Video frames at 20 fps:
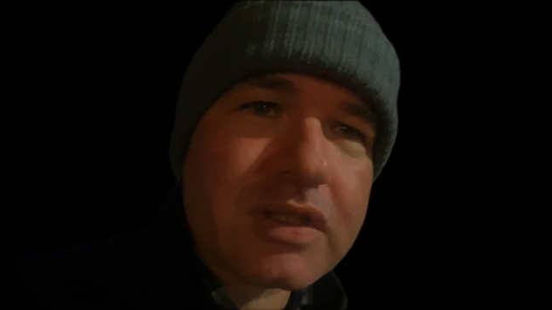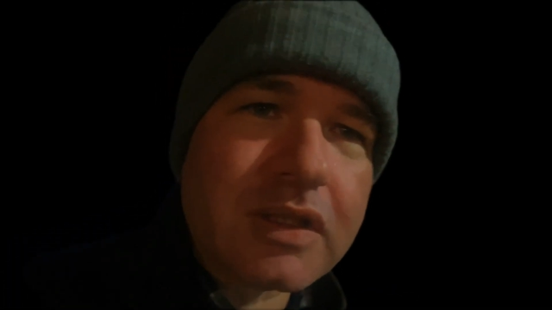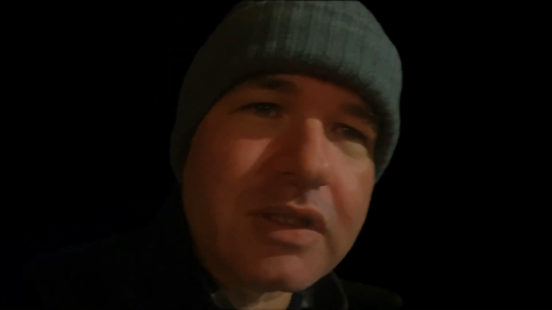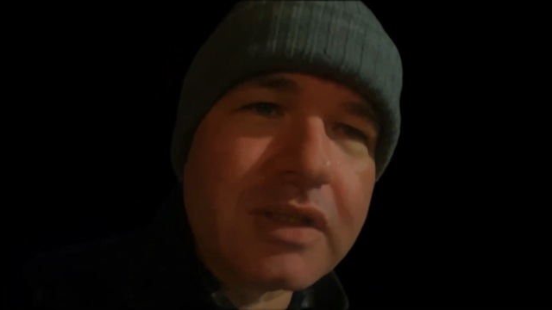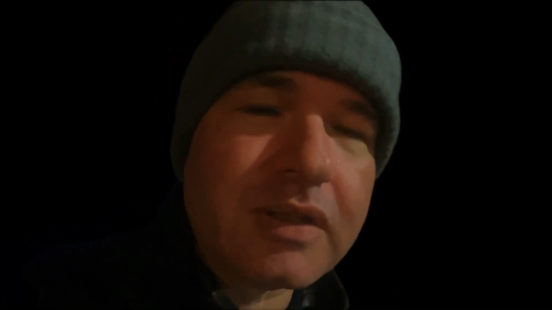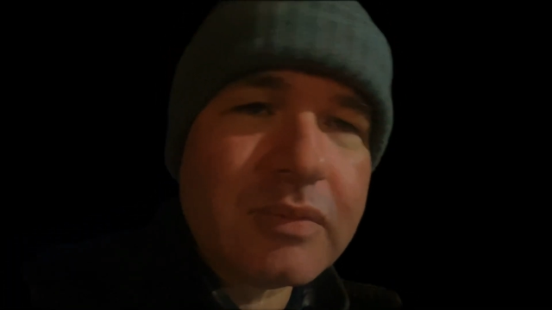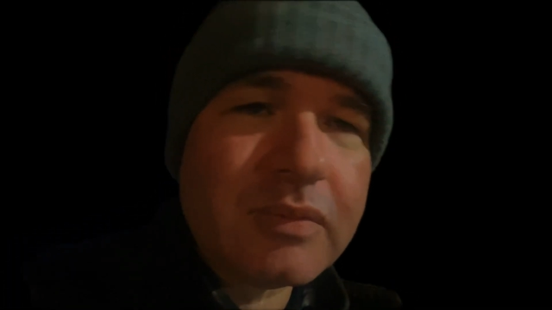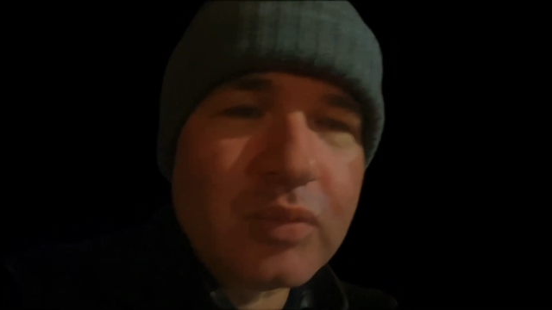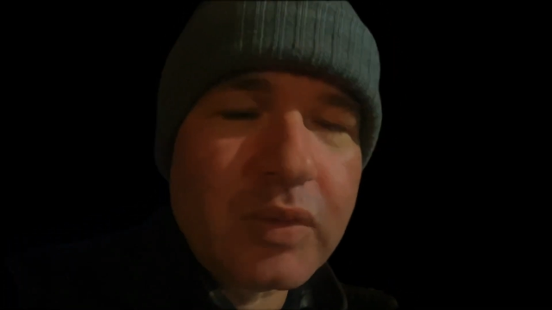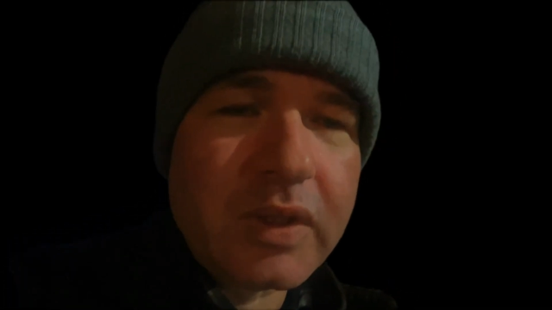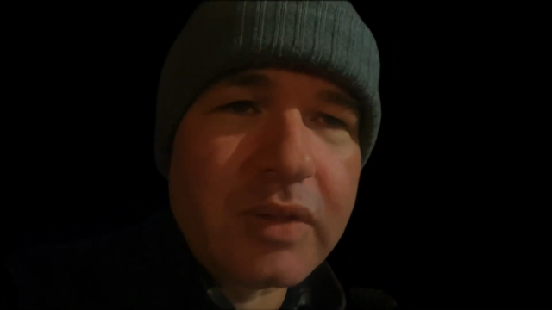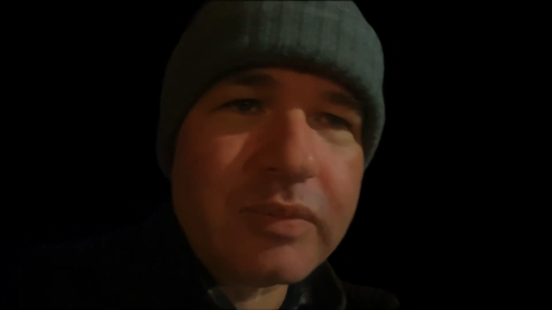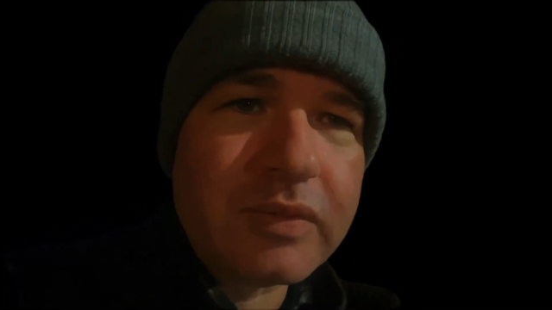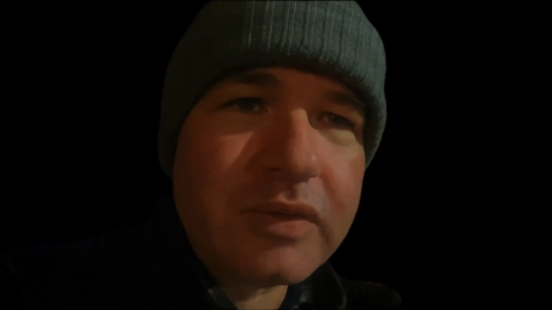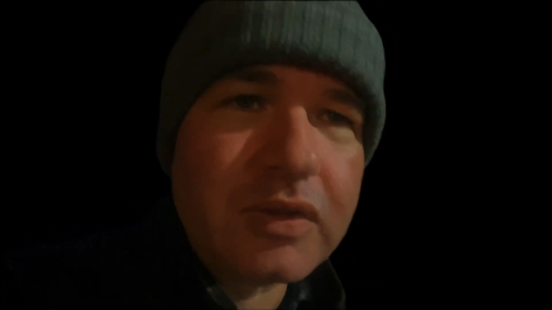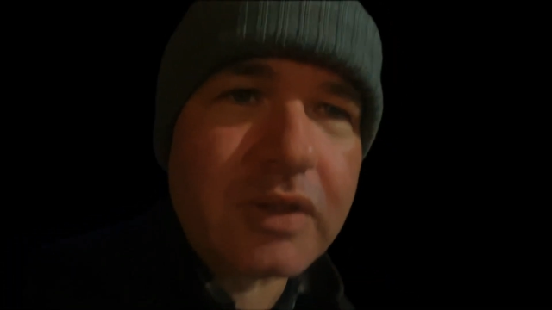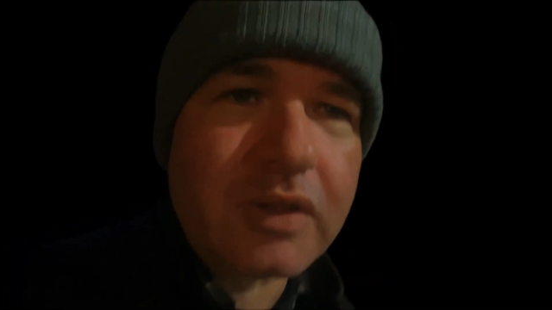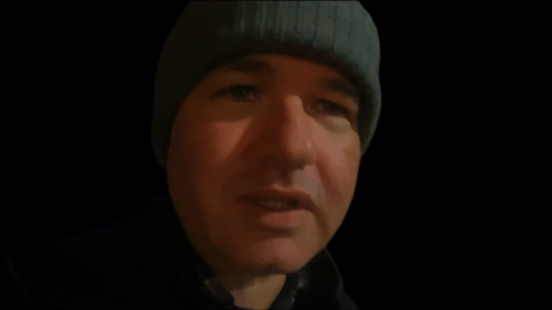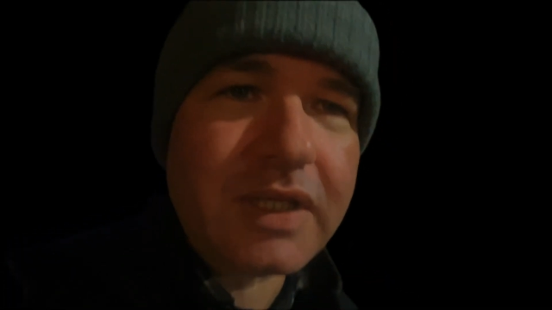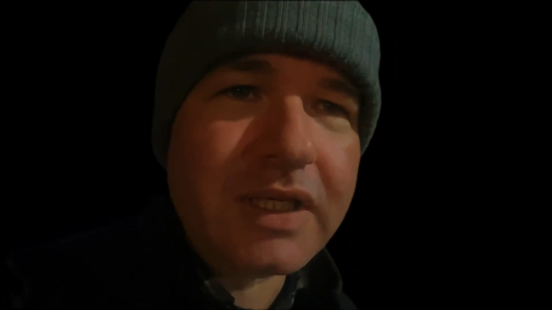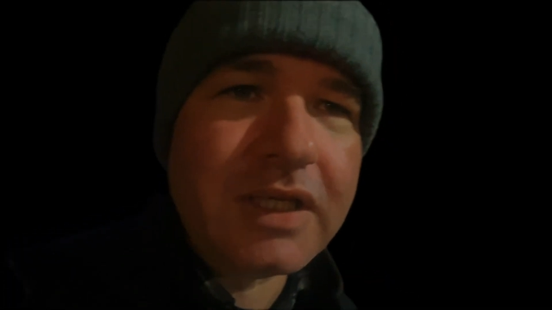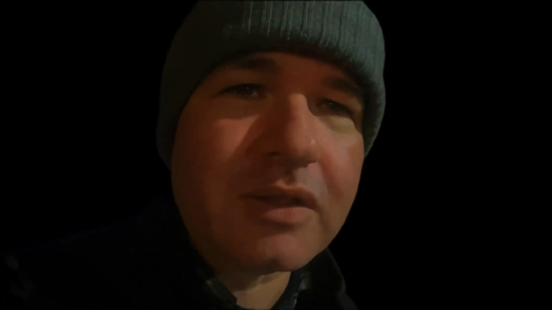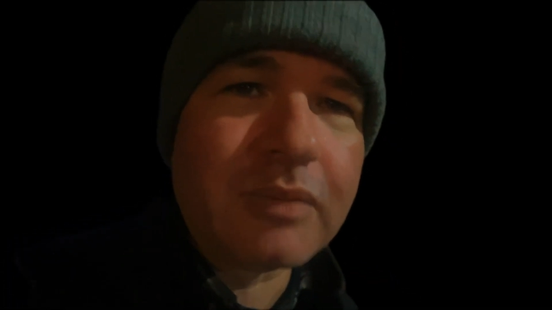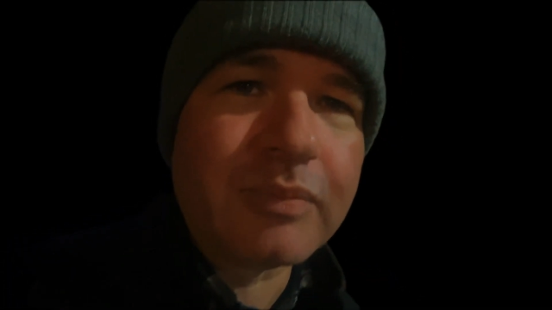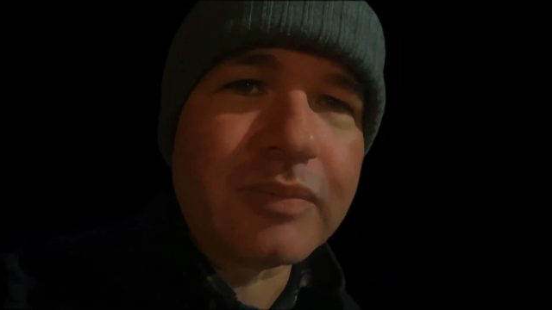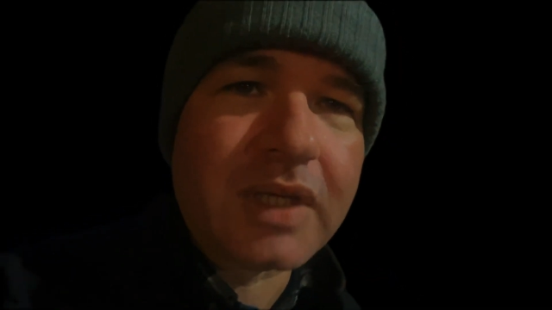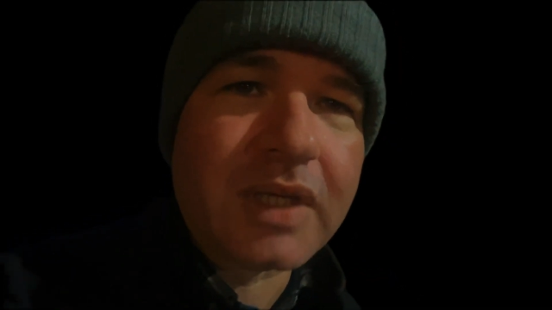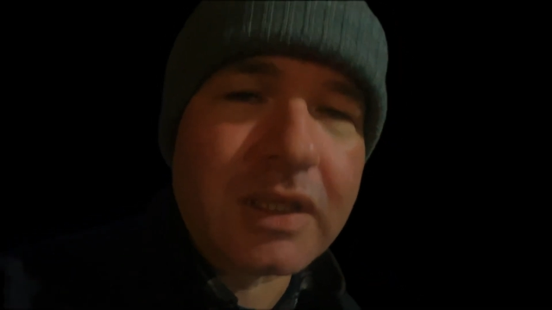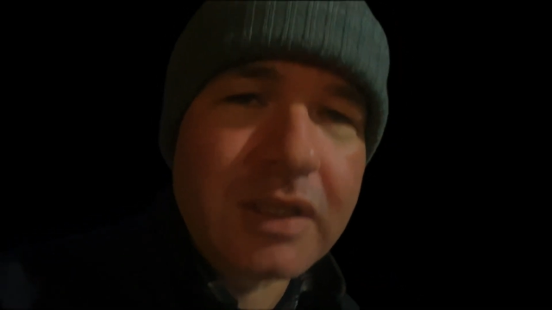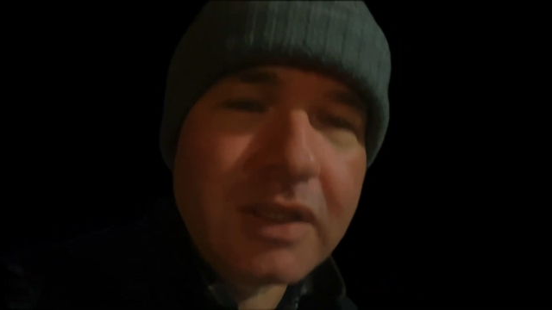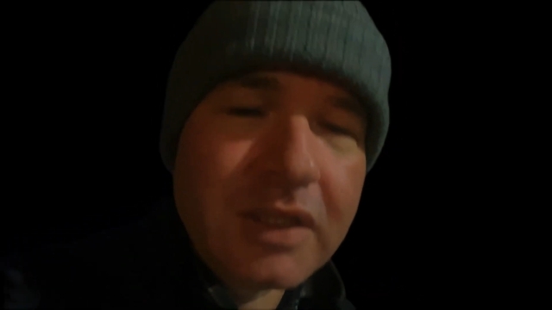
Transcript: Uh, well, not Lyon, but